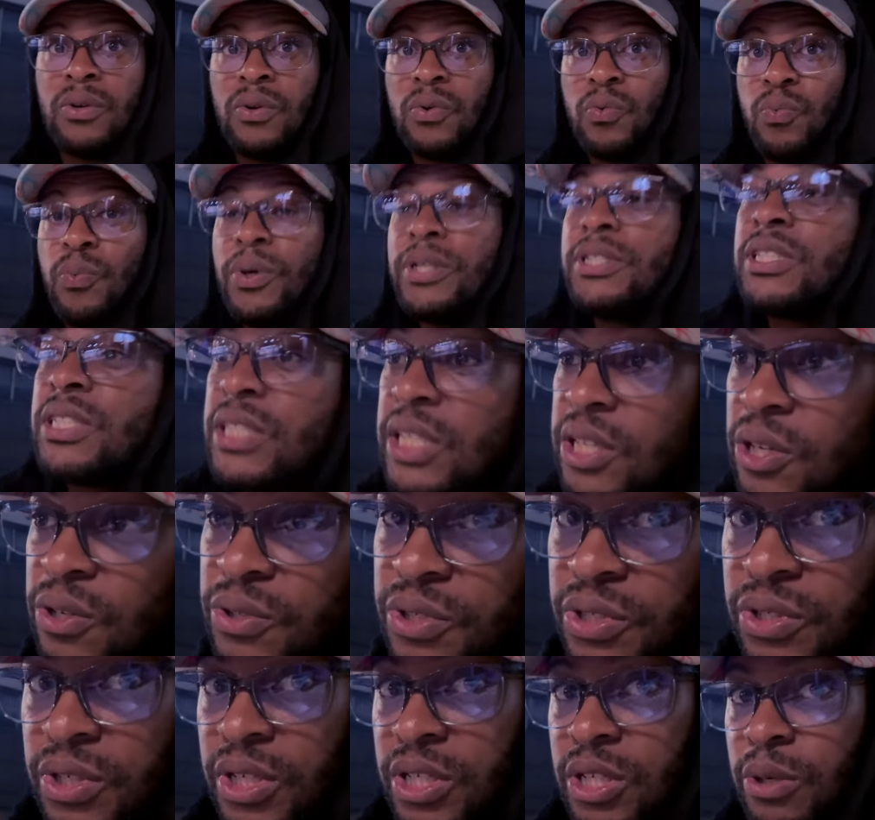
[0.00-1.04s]
what skills
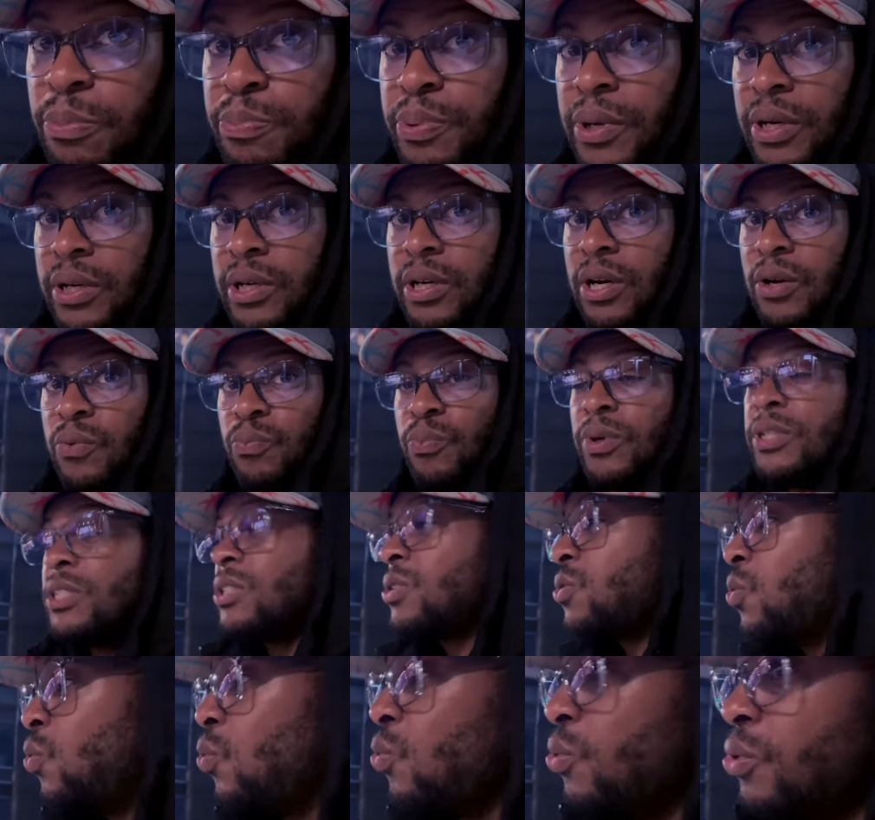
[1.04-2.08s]
you need to pick up, what
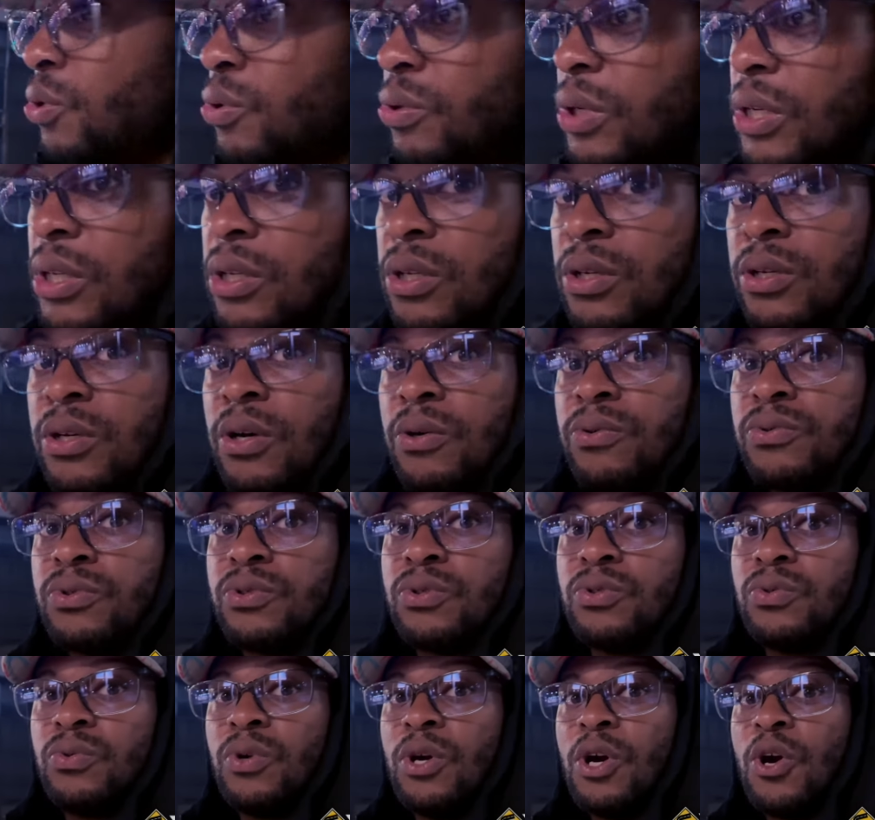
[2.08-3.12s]
school you need to go
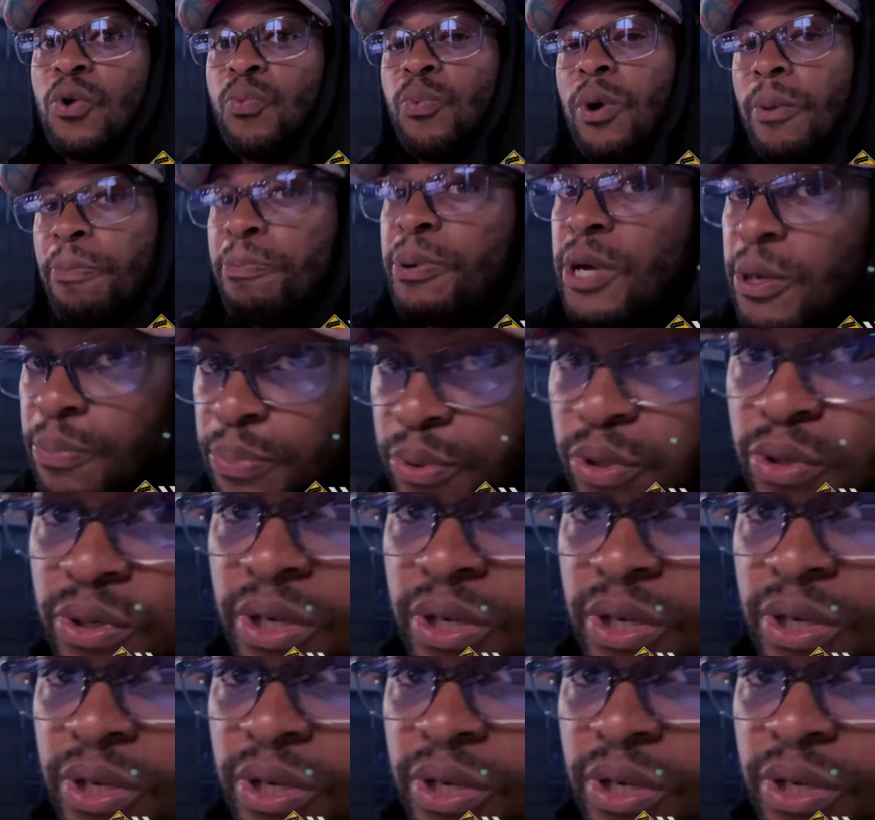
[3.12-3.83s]
to, what people you